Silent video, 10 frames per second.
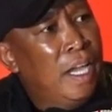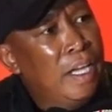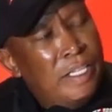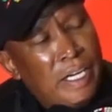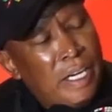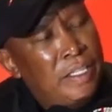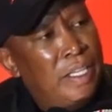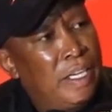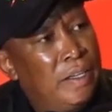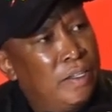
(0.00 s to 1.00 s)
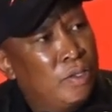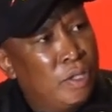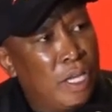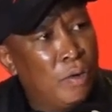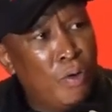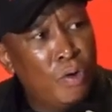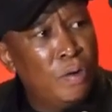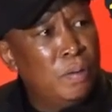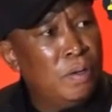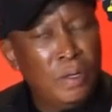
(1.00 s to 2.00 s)
Action SA. So they
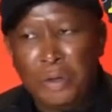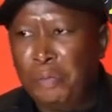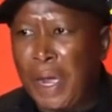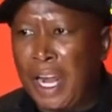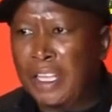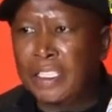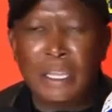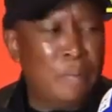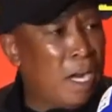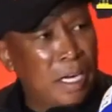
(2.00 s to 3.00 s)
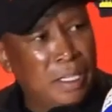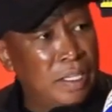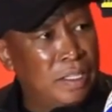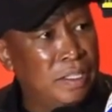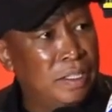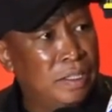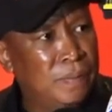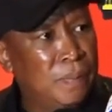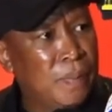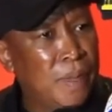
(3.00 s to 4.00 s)
all balance them like this.
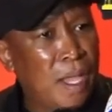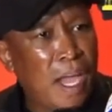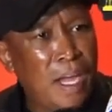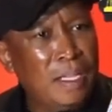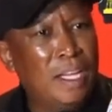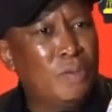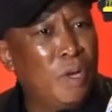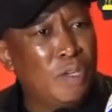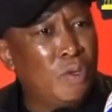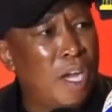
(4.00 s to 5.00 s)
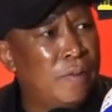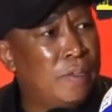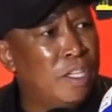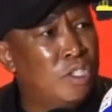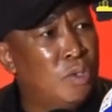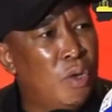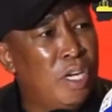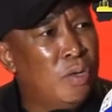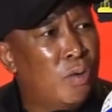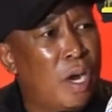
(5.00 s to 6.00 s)
And that's what you have. There is no
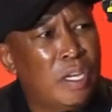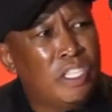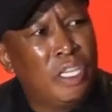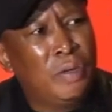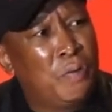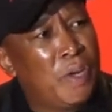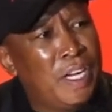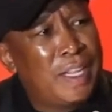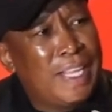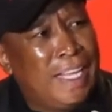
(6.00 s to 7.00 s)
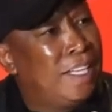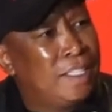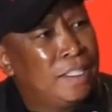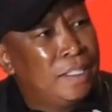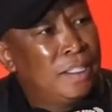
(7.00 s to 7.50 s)
any coalition of anything.